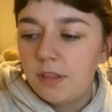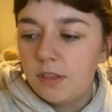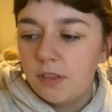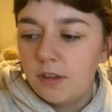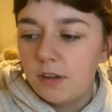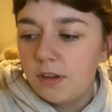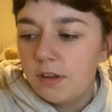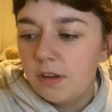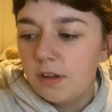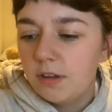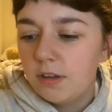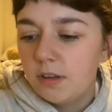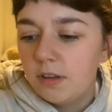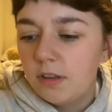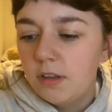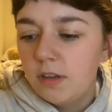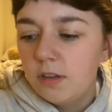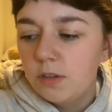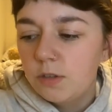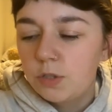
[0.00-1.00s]
the
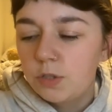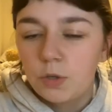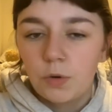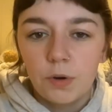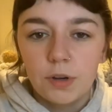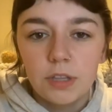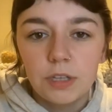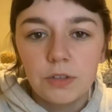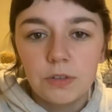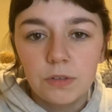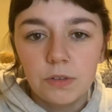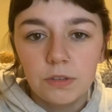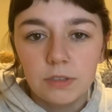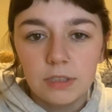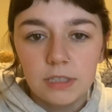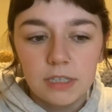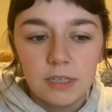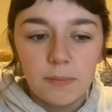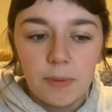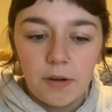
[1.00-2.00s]
story that you told
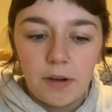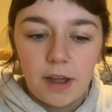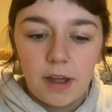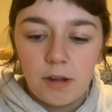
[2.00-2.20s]
us about